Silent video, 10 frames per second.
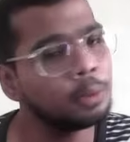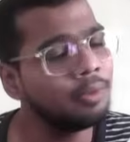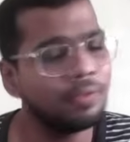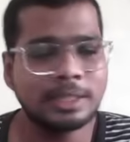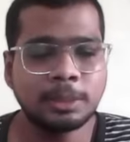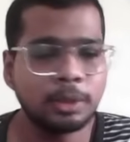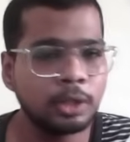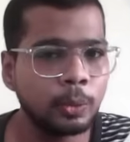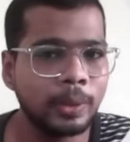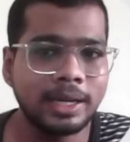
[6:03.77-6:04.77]
be flexible
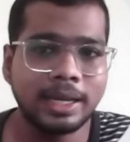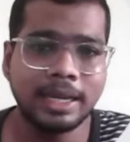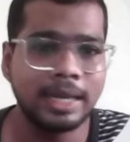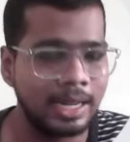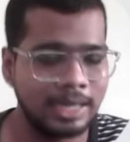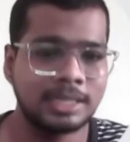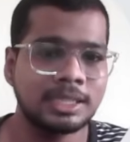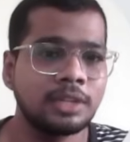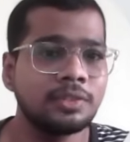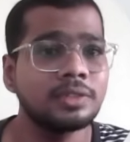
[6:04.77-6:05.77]
to work in any
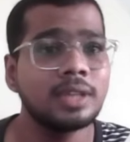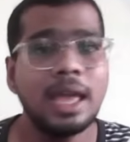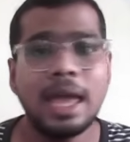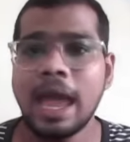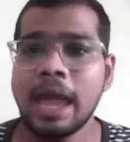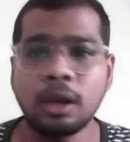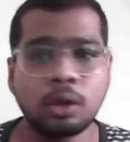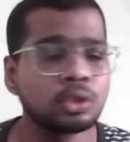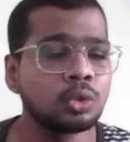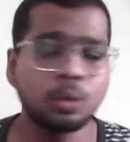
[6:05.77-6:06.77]
shifts and
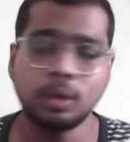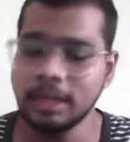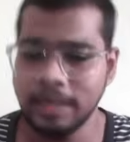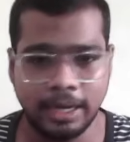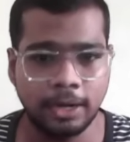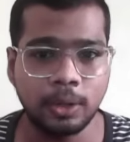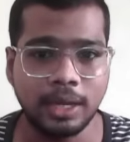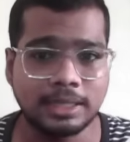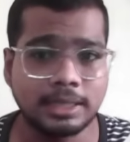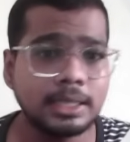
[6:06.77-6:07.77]
also in any
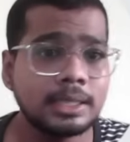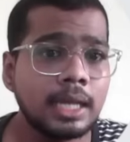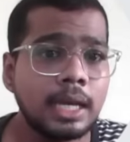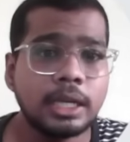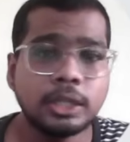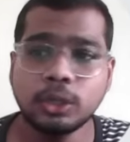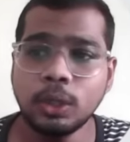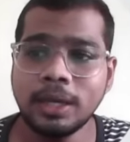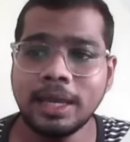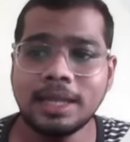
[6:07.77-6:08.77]
locations. So
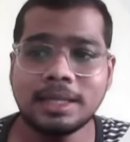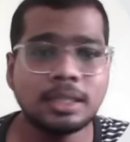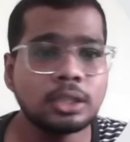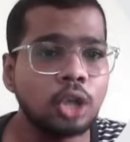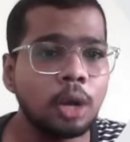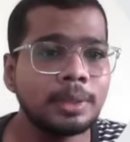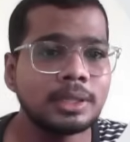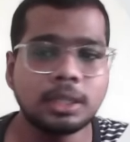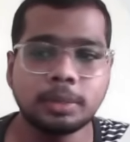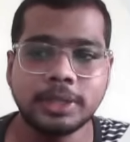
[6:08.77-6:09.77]
here is the job
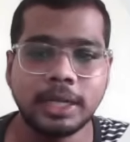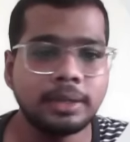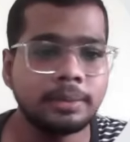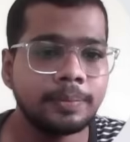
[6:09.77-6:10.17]
description.